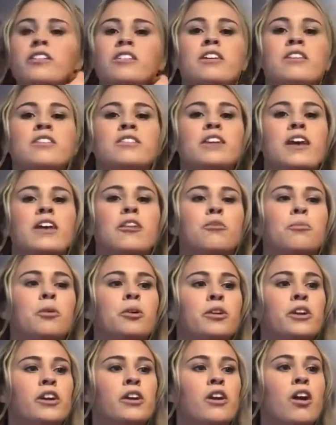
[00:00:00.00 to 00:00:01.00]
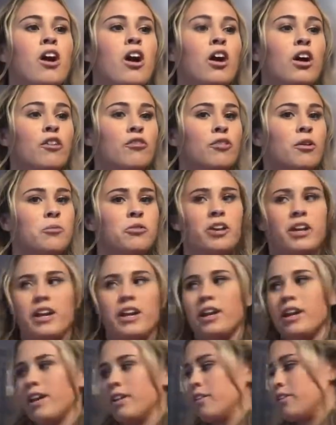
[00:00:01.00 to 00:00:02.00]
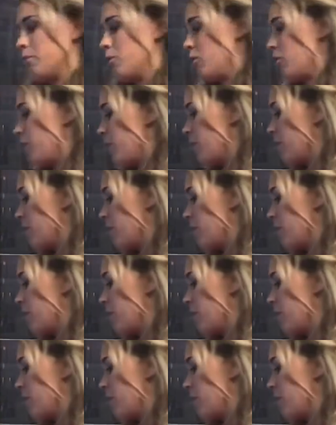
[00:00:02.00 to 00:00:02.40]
disease deaths per year are from secondhand smoke.